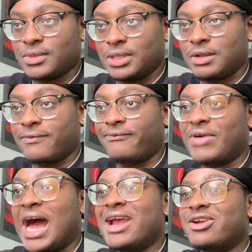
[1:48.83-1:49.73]
They're
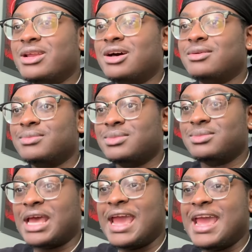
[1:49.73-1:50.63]
fired up.
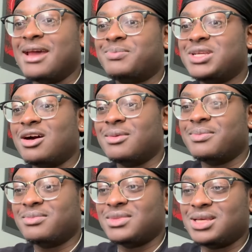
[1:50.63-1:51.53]
They amped up.
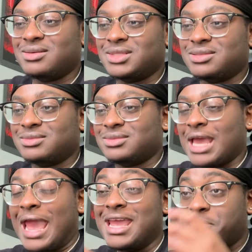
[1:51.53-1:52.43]

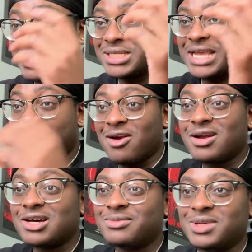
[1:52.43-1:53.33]
And he put his hair
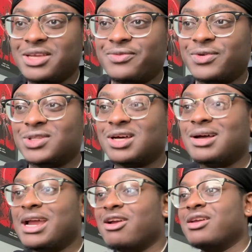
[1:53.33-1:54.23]
up. He full
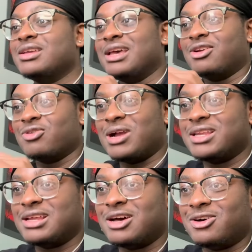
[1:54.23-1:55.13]
on Eren Yeager right
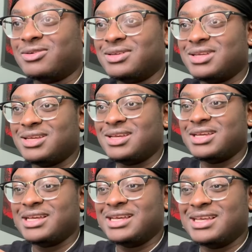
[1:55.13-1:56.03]
now.
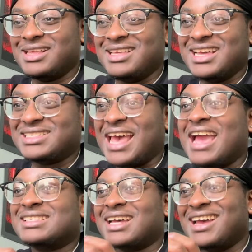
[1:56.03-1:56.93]
The
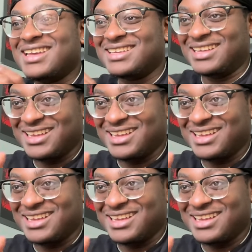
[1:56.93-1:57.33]
attack titan.